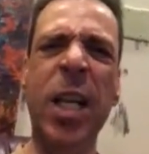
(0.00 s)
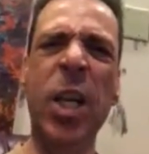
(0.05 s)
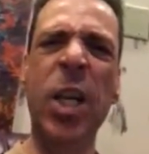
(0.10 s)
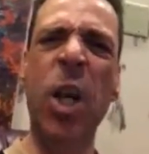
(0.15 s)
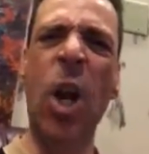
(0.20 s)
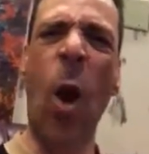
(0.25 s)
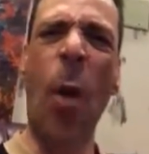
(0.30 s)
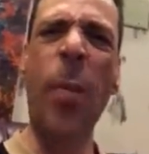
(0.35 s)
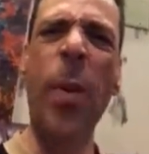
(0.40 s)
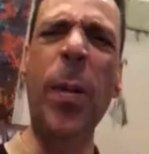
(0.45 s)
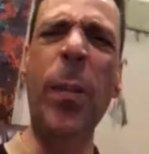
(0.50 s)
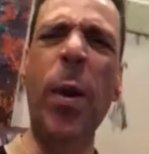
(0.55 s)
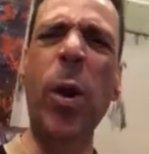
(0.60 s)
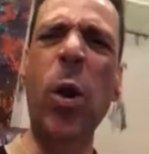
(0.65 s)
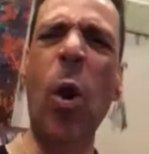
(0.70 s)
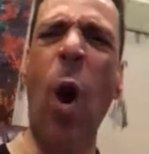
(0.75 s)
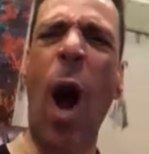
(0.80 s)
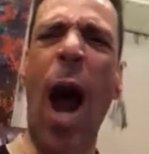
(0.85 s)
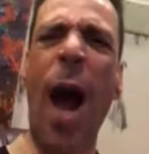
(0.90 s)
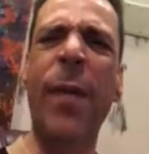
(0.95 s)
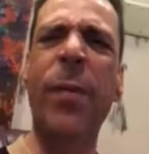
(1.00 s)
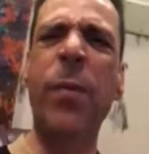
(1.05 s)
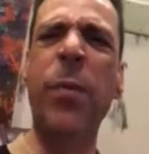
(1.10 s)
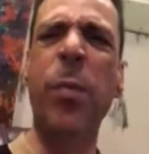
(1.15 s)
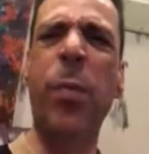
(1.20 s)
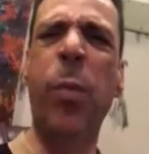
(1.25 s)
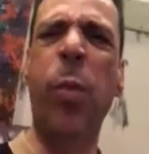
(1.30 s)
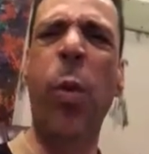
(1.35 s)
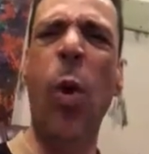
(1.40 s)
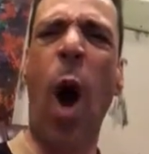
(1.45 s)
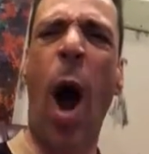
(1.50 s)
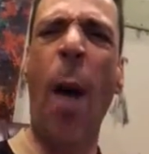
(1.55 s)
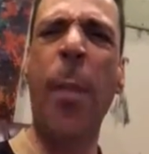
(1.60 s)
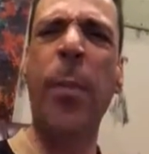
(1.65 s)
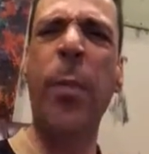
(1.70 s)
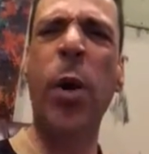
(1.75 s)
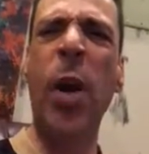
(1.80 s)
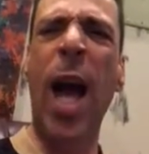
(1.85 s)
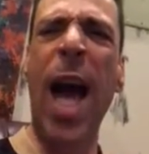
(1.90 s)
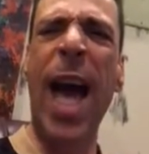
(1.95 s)
You know, people don't have
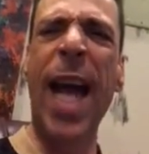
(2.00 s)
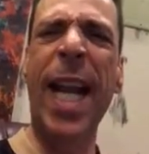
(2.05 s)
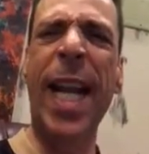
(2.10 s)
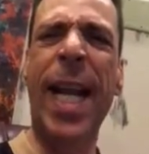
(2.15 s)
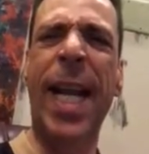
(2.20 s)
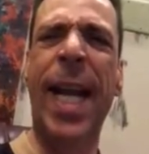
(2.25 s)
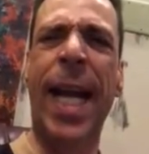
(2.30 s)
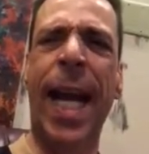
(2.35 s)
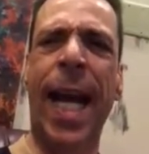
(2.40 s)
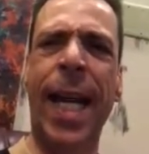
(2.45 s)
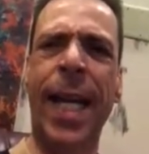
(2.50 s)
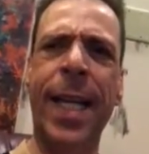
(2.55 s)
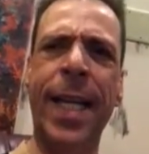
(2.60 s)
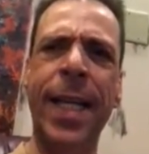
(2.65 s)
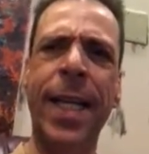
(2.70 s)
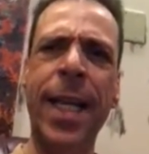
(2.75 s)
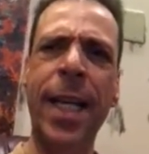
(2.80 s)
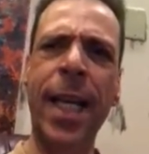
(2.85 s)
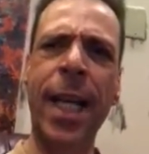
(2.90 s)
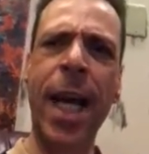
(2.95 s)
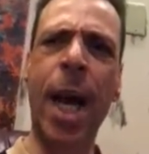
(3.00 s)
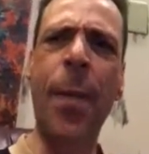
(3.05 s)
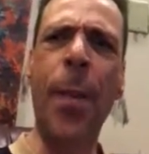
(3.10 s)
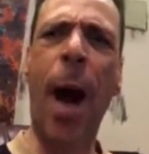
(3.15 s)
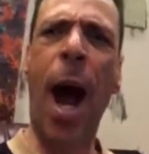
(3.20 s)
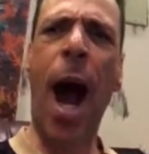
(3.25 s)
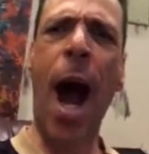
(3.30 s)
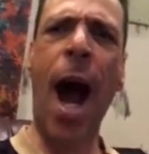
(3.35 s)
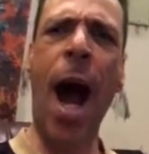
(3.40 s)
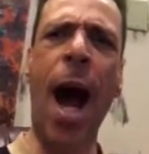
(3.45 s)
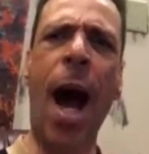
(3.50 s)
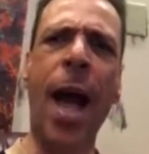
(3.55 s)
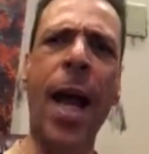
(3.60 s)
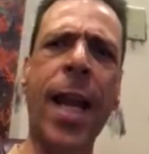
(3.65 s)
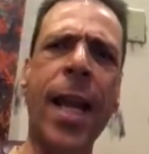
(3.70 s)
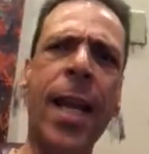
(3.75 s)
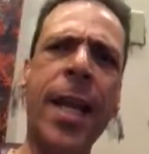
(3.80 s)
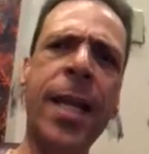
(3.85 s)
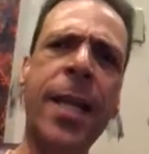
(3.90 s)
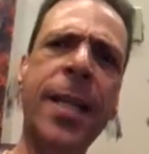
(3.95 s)
proper etiquette. Come
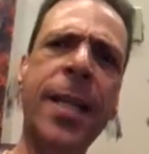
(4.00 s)
on!